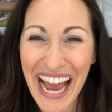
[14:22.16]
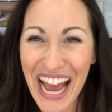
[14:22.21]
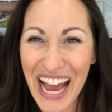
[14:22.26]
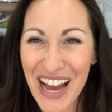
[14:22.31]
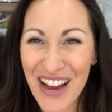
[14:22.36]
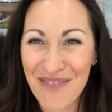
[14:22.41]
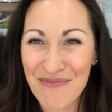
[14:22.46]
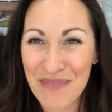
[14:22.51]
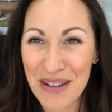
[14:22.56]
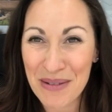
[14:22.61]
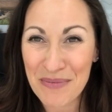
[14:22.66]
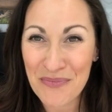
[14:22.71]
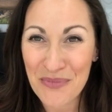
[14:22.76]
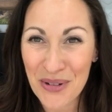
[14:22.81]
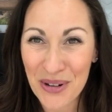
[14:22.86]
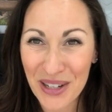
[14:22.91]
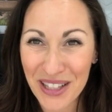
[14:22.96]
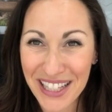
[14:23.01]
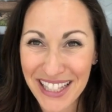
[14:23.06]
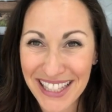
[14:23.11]
But
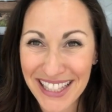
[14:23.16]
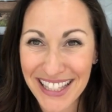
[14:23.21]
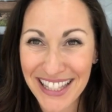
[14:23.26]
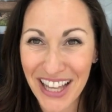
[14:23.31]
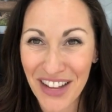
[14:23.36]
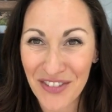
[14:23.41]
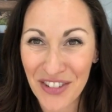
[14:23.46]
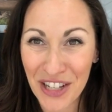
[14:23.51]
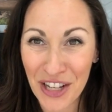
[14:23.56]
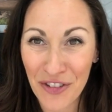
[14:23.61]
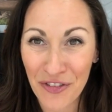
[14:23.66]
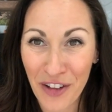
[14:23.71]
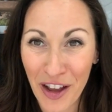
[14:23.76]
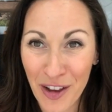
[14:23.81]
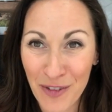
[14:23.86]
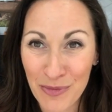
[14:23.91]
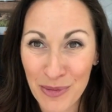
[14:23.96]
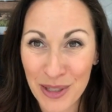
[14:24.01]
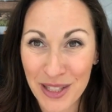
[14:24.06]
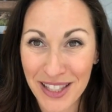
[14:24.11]
more than
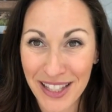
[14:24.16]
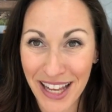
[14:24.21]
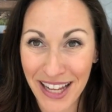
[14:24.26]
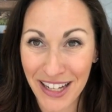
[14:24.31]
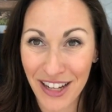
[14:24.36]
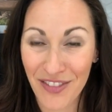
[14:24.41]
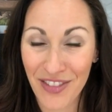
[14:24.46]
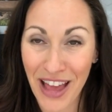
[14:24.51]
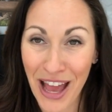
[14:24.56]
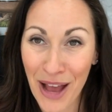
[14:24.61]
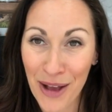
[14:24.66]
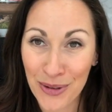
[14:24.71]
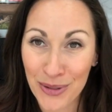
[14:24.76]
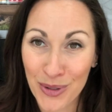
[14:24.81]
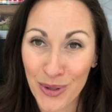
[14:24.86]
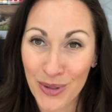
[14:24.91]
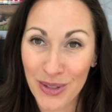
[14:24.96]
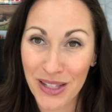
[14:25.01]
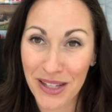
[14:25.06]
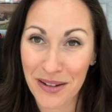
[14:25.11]
75% of the
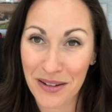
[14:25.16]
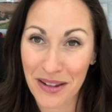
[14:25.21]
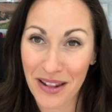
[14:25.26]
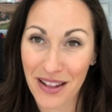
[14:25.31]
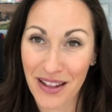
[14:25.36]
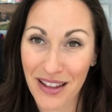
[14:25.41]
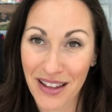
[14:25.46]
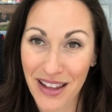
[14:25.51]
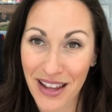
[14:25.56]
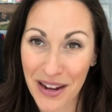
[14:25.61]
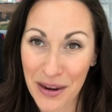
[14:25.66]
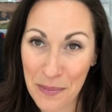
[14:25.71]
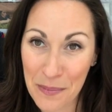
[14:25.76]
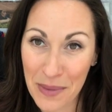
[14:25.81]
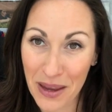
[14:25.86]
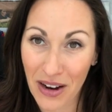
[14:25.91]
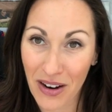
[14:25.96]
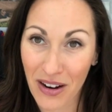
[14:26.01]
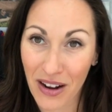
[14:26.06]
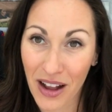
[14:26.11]
households in
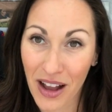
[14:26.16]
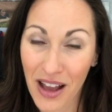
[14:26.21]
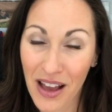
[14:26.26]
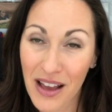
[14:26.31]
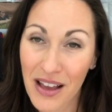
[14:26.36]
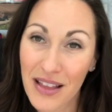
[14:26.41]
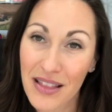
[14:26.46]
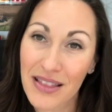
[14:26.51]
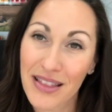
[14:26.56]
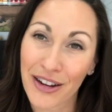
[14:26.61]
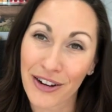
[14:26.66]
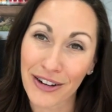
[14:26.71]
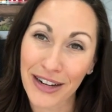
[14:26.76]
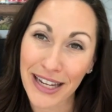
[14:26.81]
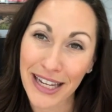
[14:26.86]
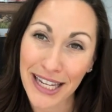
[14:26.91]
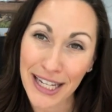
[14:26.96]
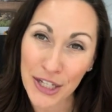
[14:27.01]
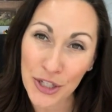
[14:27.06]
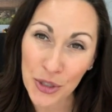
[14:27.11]
America, their
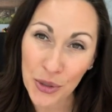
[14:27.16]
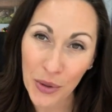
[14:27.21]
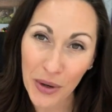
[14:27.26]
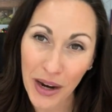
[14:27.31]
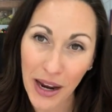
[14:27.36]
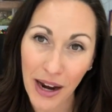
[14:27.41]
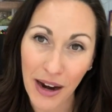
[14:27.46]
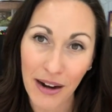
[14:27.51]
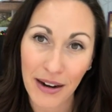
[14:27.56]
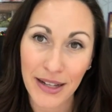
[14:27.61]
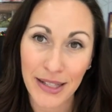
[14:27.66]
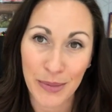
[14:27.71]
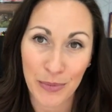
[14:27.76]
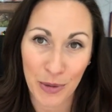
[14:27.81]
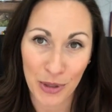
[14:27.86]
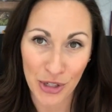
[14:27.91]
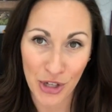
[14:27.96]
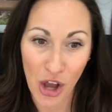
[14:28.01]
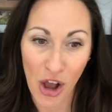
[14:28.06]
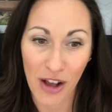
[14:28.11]
indoor air is
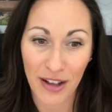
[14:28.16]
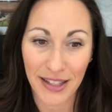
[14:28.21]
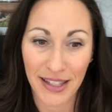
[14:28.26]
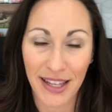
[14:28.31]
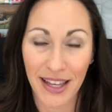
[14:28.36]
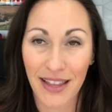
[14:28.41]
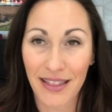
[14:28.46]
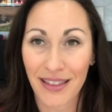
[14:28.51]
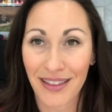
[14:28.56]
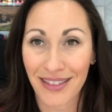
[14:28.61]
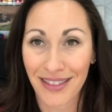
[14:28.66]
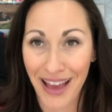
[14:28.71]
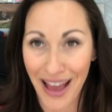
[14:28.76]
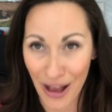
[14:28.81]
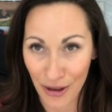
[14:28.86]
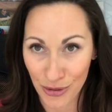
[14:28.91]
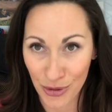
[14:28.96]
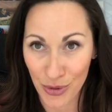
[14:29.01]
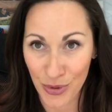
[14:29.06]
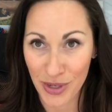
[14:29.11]
more toxic than the
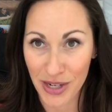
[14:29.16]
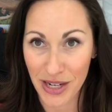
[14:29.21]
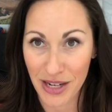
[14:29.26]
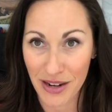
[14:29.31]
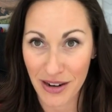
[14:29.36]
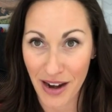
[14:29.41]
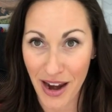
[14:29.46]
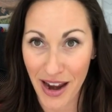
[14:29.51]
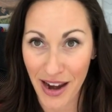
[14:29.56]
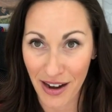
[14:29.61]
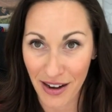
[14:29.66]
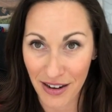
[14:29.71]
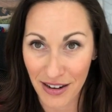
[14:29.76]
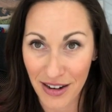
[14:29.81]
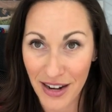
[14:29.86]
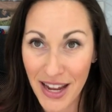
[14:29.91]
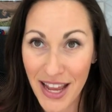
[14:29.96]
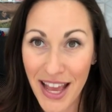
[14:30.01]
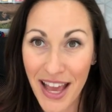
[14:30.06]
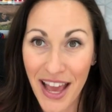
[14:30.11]
outdoor air.
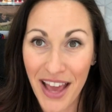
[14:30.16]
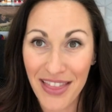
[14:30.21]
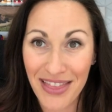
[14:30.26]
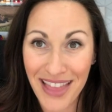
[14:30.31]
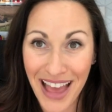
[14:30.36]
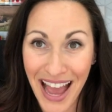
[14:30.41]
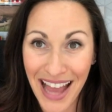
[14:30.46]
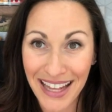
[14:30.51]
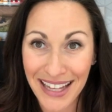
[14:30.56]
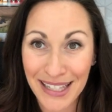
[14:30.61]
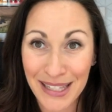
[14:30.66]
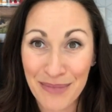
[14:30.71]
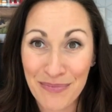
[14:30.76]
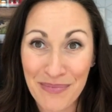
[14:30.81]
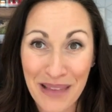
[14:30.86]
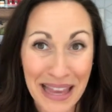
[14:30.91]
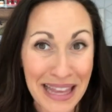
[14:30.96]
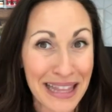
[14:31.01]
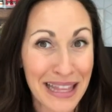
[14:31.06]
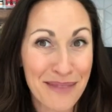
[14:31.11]
And that is
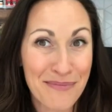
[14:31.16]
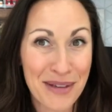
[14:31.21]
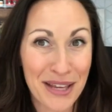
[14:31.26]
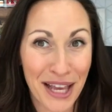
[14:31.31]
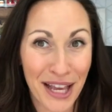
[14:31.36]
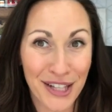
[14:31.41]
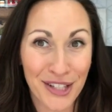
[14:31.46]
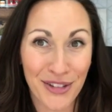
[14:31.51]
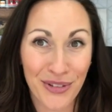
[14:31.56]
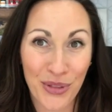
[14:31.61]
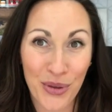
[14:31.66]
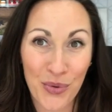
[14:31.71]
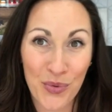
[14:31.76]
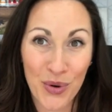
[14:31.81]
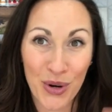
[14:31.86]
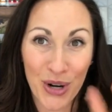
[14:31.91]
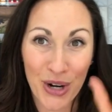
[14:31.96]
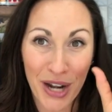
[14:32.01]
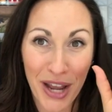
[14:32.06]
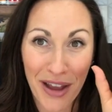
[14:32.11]
mainly because of the
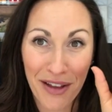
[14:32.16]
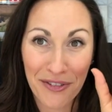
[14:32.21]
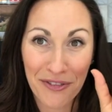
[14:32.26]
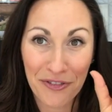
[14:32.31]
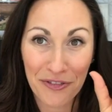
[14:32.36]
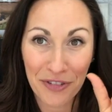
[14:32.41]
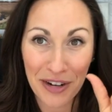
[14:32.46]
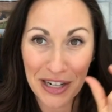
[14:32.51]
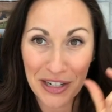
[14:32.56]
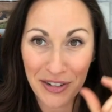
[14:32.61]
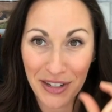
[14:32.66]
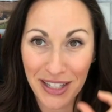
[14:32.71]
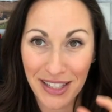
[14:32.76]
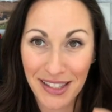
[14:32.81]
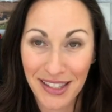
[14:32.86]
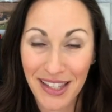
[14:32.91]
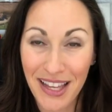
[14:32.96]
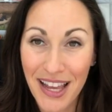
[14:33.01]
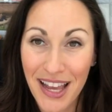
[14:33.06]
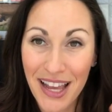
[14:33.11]
word fragrance.
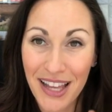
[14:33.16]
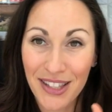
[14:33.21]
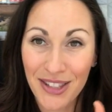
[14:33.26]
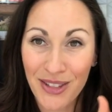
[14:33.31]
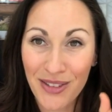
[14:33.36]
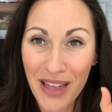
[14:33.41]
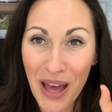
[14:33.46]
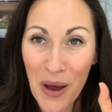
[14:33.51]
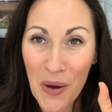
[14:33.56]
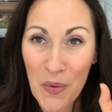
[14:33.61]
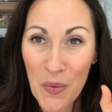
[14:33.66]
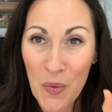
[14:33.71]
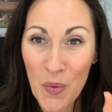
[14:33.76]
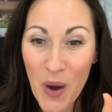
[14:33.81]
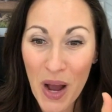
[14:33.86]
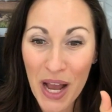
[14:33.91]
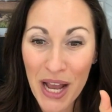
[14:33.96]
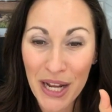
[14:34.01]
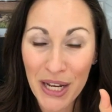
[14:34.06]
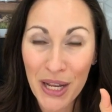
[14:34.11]
So that
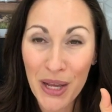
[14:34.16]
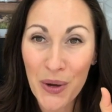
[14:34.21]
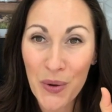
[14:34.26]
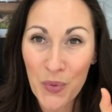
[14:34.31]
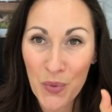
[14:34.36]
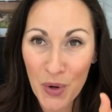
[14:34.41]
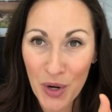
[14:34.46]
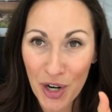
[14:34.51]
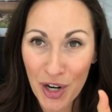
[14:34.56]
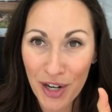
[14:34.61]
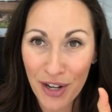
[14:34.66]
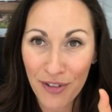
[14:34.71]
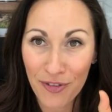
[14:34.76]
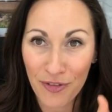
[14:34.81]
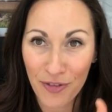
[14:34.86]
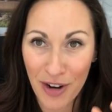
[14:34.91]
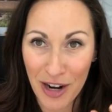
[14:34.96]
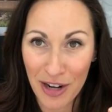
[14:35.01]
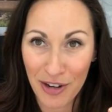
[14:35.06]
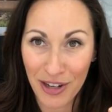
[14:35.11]
one word
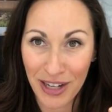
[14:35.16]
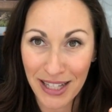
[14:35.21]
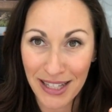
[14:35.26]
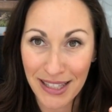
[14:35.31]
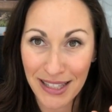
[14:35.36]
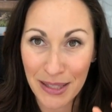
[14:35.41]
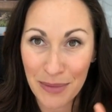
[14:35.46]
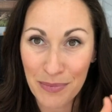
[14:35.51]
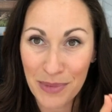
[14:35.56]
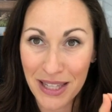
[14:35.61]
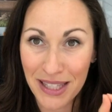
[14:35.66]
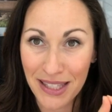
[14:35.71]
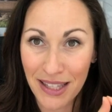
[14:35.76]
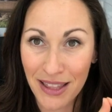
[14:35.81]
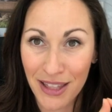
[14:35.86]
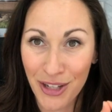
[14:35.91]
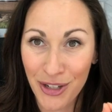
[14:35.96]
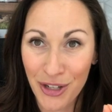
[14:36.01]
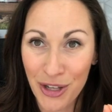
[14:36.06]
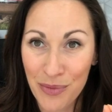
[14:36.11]
fragrance means that
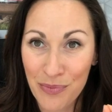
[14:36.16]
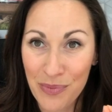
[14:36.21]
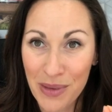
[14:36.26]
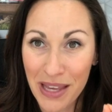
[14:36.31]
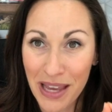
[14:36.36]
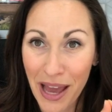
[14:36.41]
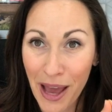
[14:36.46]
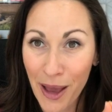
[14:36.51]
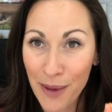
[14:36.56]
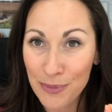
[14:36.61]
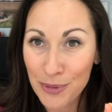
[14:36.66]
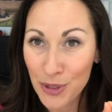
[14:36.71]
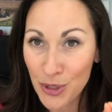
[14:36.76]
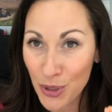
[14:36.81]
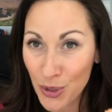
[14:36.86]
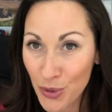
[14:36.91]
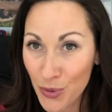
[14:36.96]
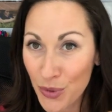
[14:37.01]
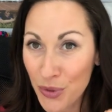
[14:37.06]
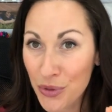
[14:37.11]
there can be up
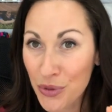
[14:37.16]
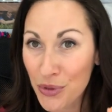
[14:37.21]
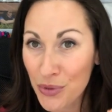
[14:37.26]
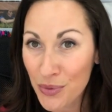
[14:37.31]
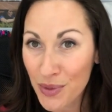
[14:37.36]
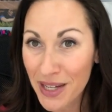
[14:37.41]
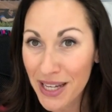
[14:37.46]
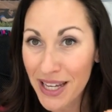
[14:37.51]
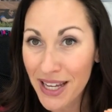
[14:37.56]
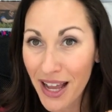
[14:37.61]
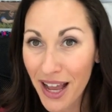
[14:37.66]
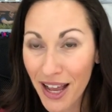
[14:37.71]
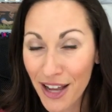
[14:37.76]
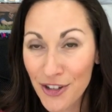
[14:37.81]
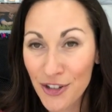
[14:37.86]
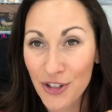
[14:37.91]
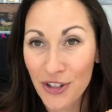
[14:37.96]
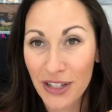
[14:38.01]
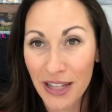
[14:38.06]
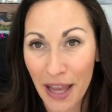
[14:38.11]
to
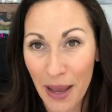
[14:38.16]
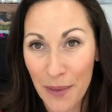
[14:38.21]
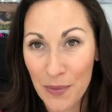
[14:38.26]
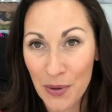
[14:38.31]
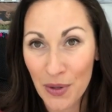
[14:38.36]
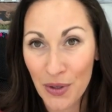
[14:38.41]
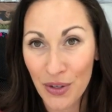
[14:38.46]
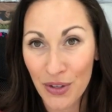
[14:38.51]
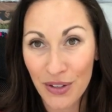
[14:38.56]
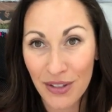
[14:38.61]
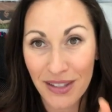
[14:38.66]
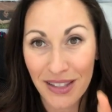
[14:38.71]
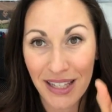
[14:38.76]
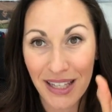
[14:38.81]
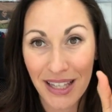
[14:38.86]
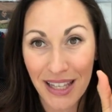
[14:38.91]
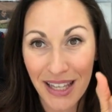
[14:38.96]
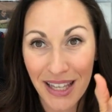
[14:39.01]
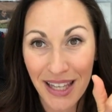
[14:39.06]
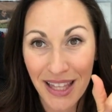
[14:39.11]
300 chemicals
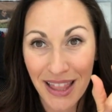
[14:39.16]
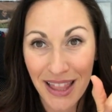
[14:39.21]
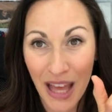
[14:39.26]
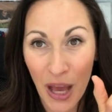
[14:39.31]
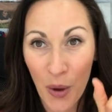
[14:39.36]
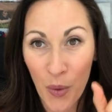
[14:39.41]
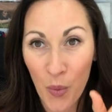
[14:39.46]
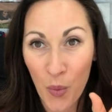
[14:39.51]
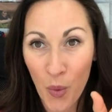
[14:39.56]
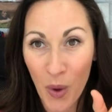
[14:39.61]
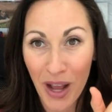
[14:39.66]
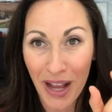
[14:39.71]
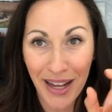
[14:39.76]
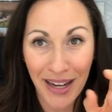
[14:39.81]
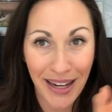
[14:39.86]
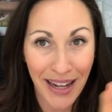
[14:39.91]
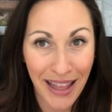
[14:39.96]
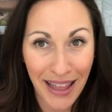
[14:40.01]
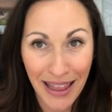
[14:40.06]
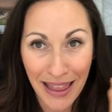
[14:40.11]
in that
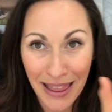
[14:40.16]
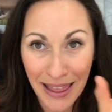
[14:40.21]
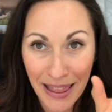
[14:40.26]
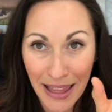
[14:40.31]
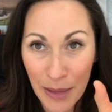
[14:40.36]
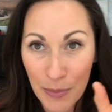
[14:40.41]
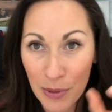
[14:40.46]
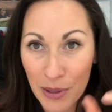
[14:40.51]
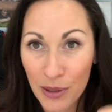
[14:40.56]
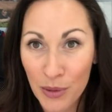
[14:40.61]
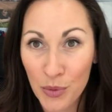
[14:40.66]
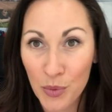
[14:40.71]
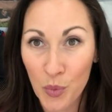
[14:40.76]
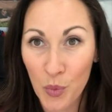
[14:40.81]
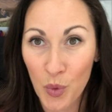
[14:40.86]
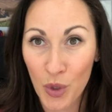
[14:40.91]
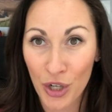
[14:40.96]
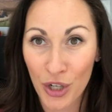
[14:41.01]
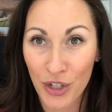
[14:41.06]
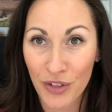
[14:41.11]
one labeled
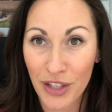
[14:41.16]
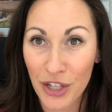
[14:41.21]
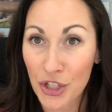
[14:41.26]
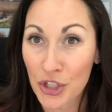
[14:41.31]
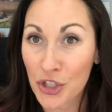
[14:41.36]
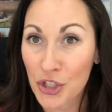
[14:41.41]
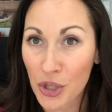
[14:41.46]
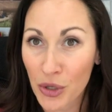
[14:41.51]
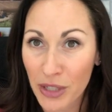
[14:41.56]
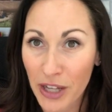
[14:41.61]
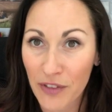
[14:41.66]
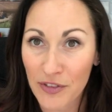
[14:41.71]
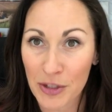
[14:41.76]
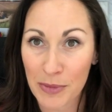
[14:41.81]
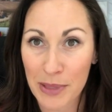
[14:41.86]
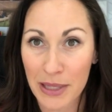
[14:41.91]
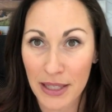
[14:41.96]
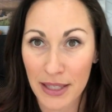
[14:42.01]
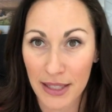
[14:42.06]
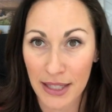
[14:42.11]
word that don't have to
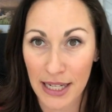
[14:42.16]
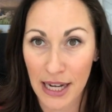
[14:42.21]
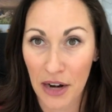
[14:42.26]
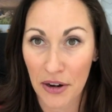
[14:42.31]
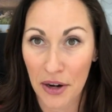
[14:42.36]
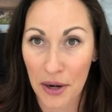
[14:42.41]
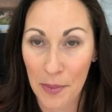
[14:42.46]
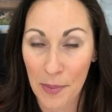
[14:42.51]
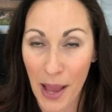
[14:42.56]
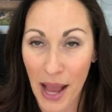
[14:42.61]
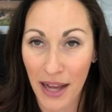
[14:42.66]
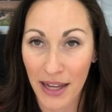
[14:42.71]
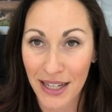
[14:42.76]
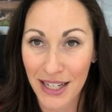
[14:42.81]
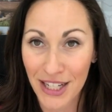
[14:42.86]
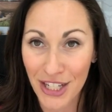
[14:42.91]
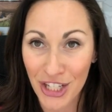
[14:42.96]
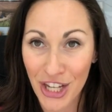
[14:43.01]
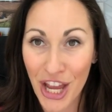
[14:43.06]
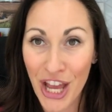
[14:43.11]
be listed out on a
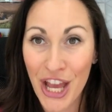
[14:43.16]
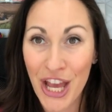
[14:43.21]
package.